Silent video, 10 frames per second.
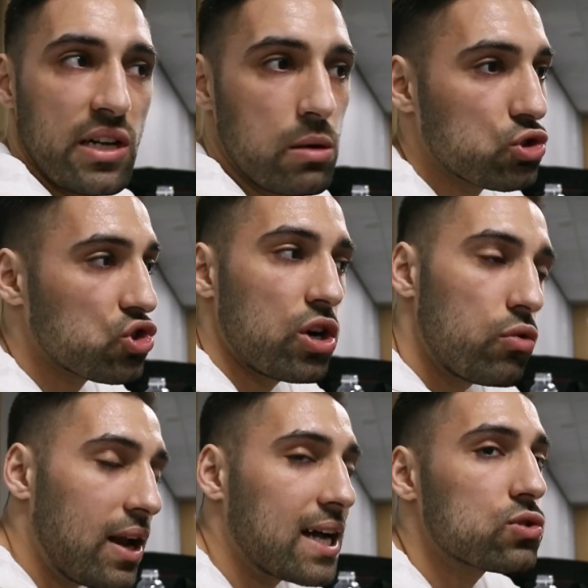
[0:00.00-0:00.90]
Now I'm just trying
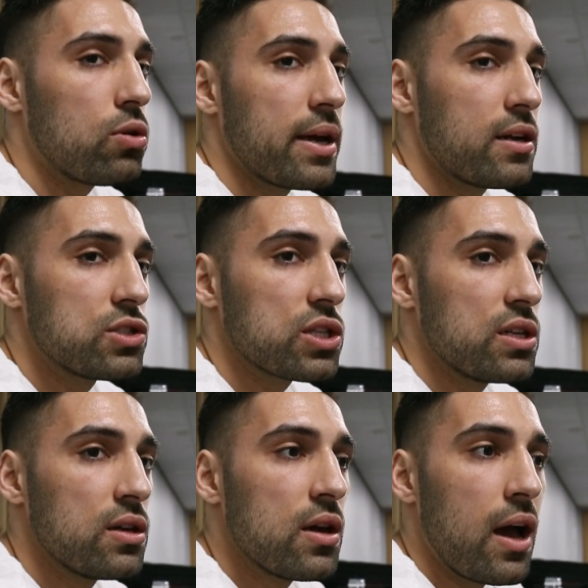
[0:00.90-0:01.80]
to relax all my
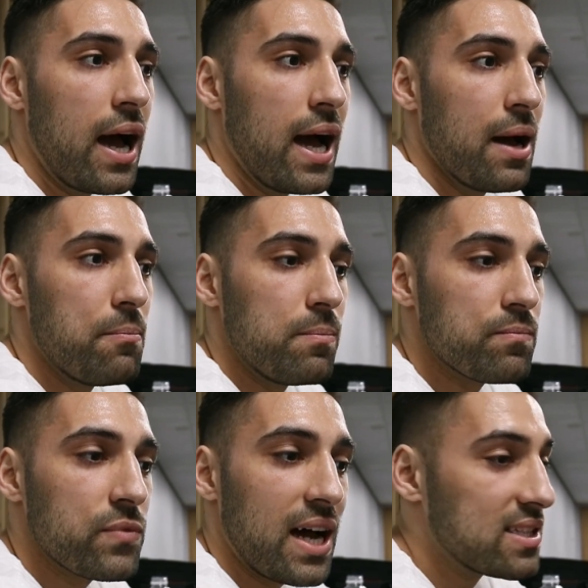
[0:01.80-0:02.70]
energy.
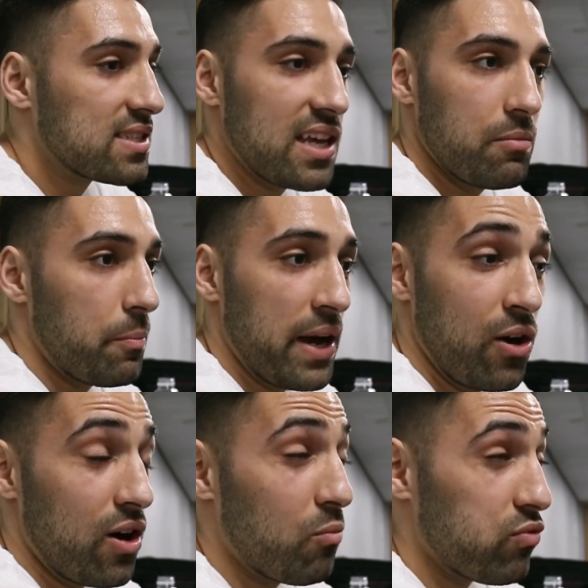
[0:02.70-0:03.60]
As I said,
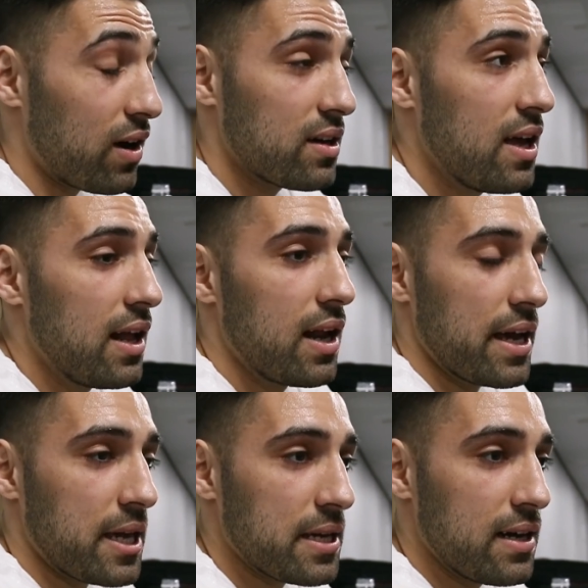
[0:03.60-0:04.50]
power.
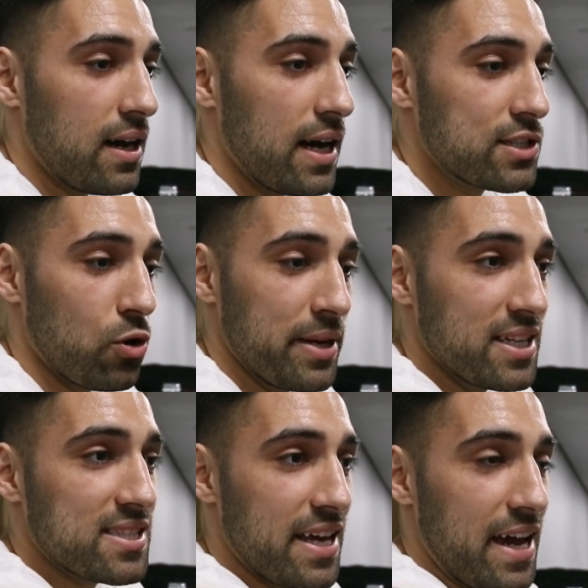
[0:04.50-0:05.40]
I don't mean
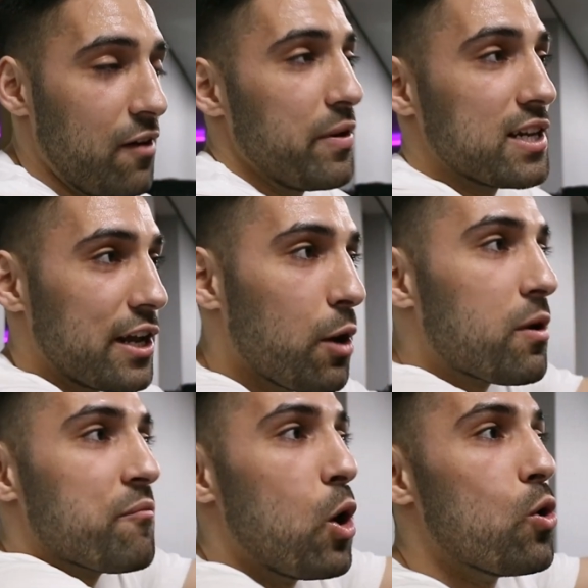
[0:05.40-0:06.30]
to say it. I've been to a
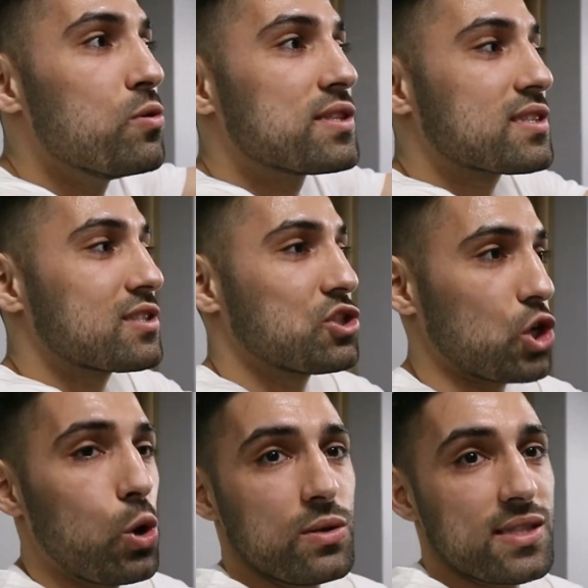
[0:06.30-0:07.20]
number of Mo's
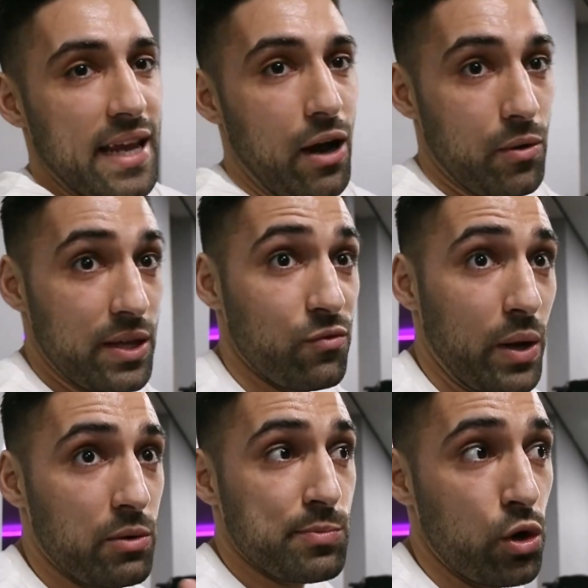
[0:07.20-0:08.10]
shows now. Even
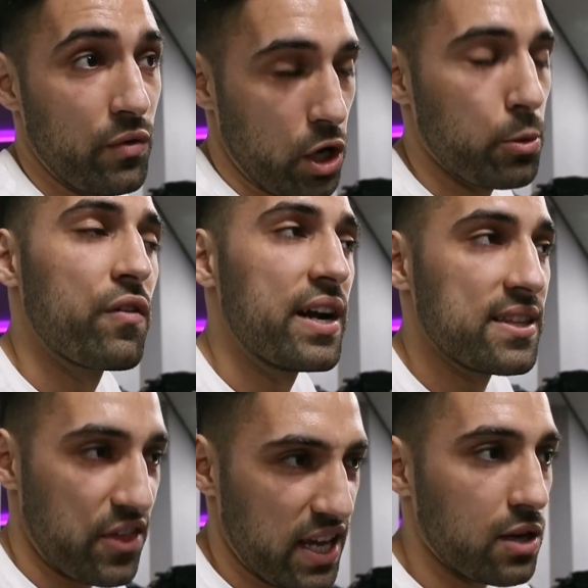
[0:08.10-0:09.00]
when I was coming over
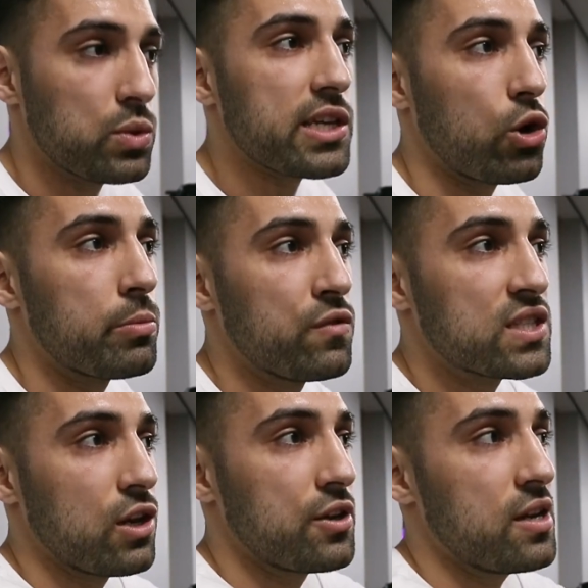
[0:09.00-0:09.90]
and thinking, was I going to move
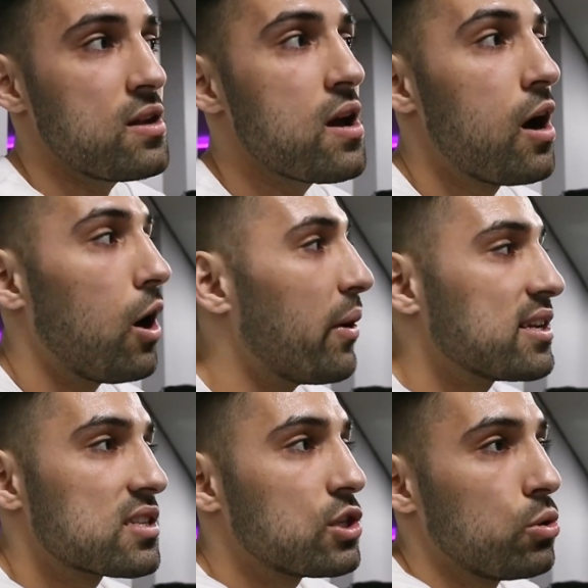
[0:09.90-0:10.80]
to London? I
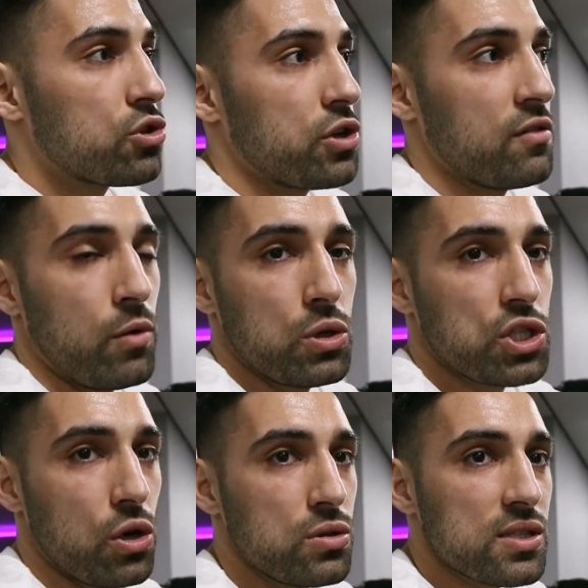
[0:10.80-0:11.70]
went to two or three of Mo's
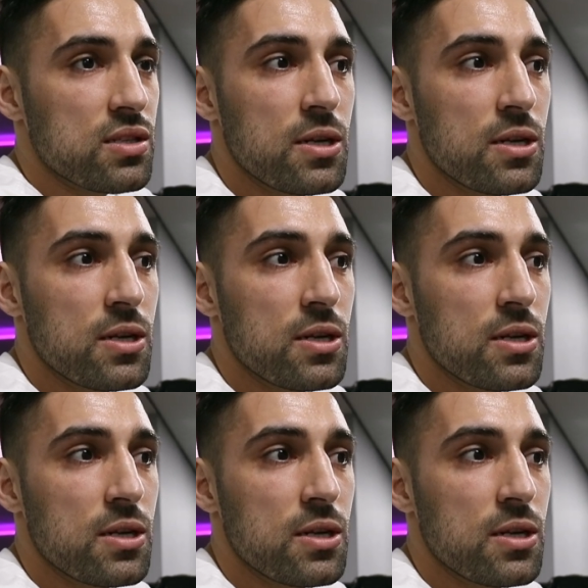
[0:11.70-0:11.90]
shows.